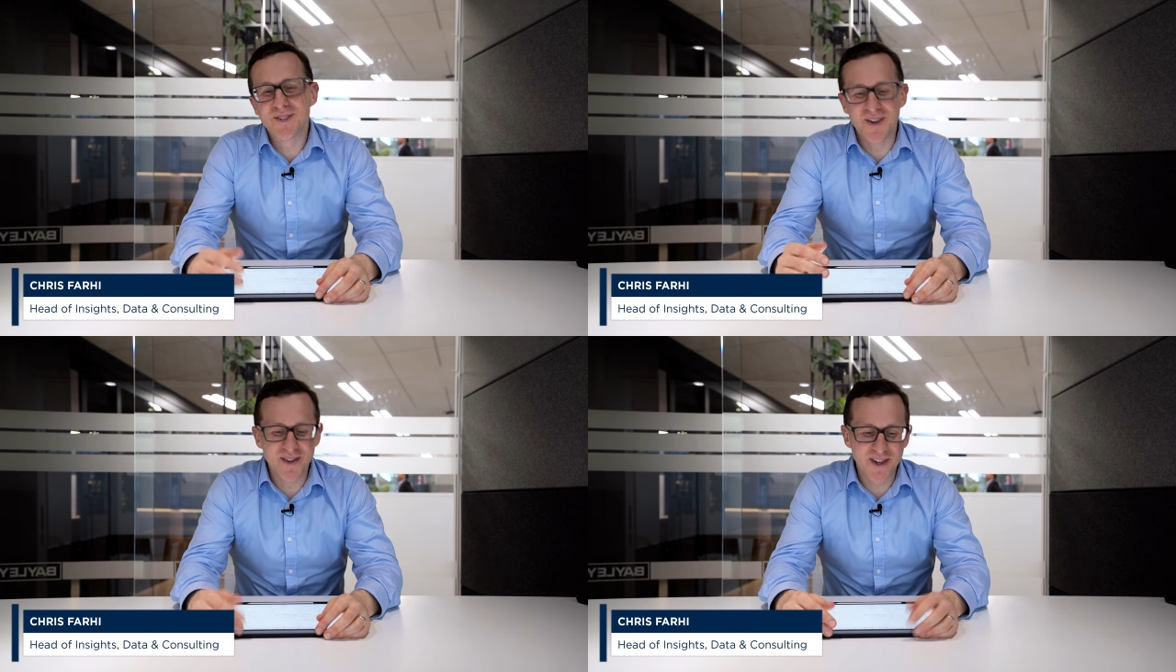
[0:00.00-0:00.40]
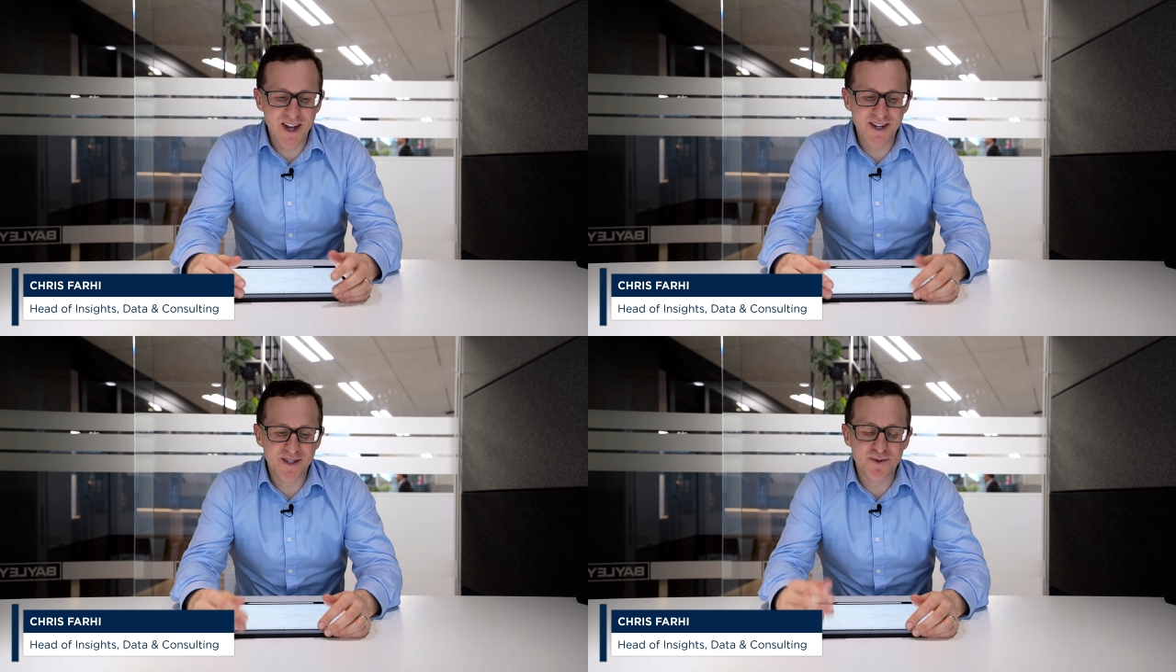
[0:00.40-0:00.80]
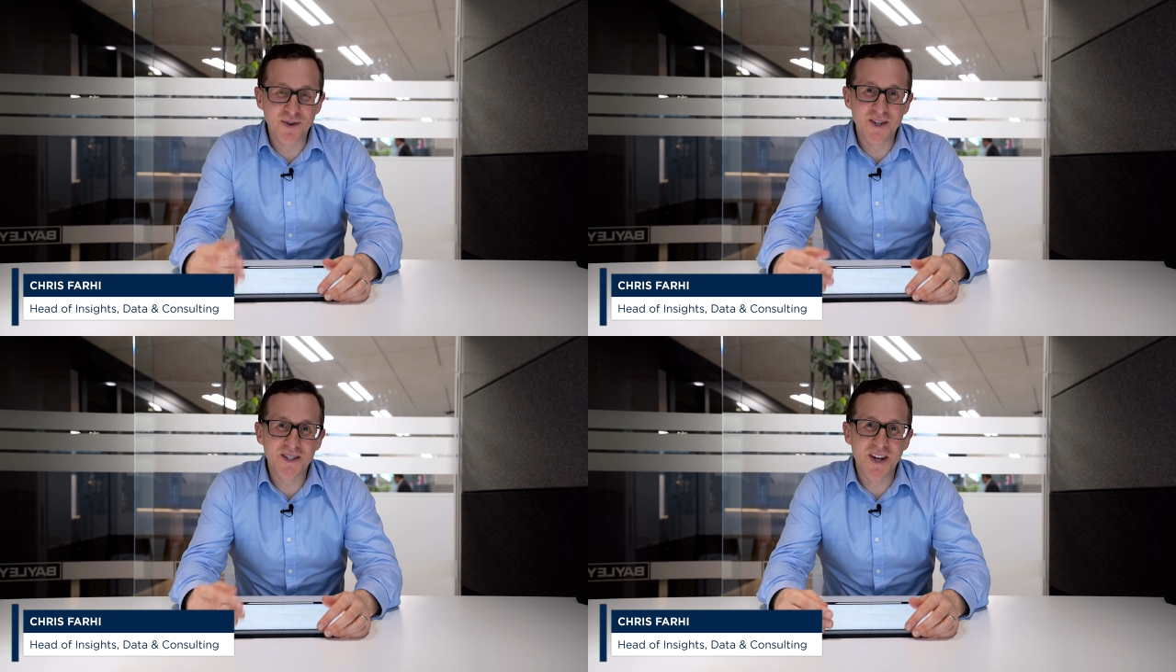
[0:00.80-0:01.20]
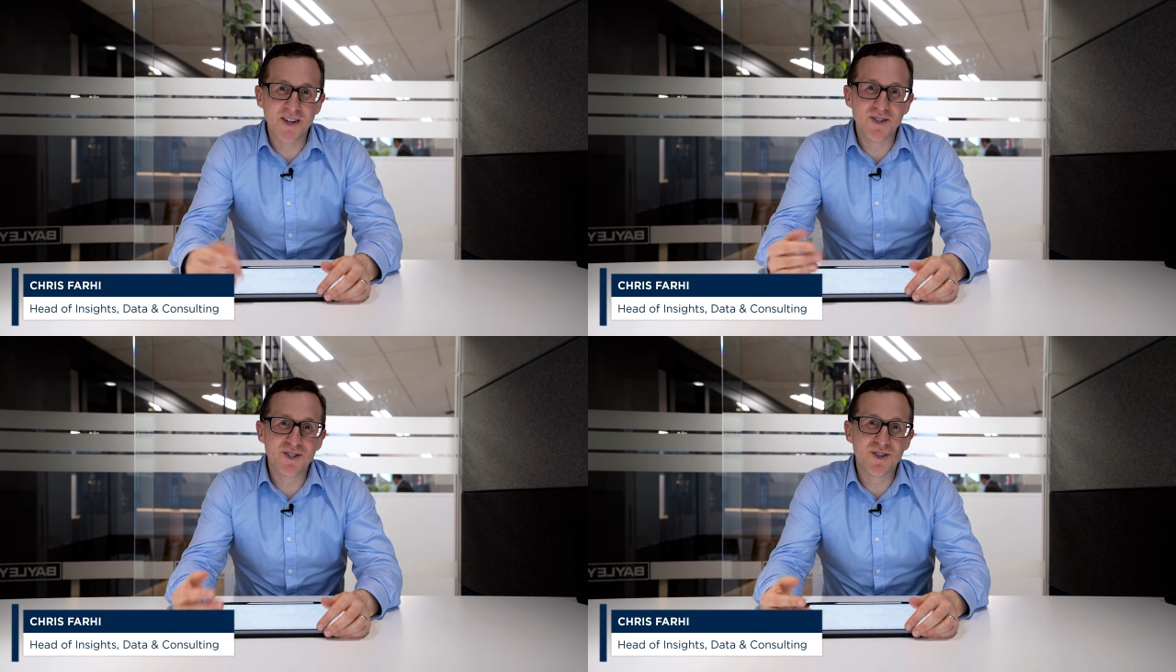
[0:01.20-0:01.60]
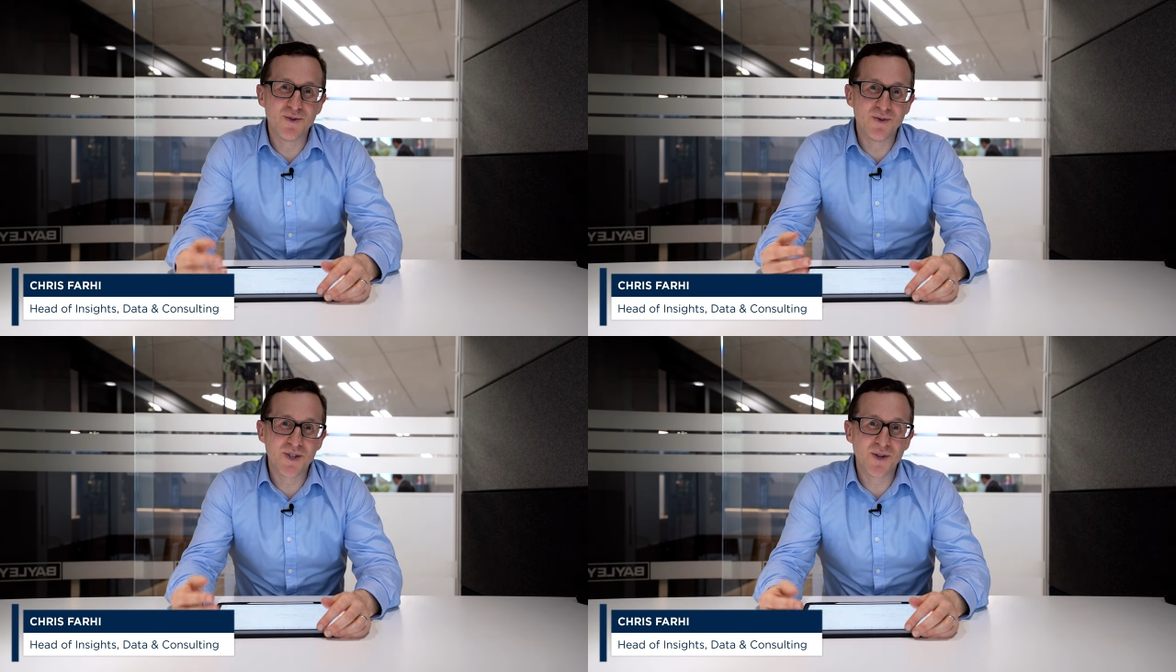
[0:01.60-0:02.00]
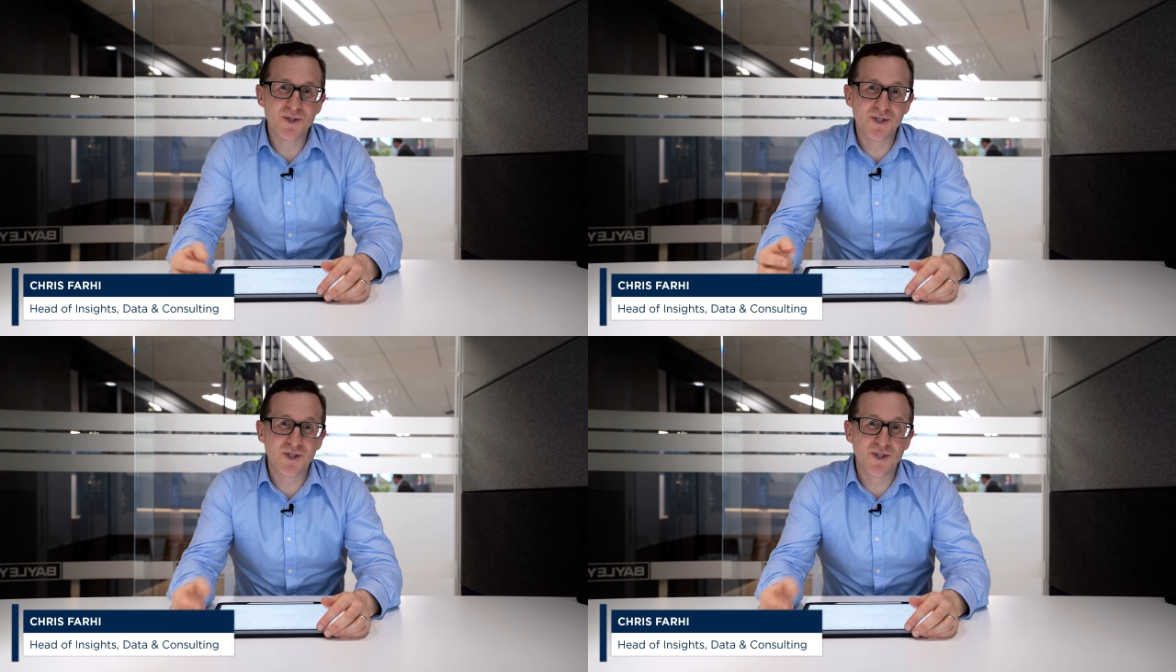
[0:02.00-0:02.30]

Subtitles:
So the latest Real Estate Institute results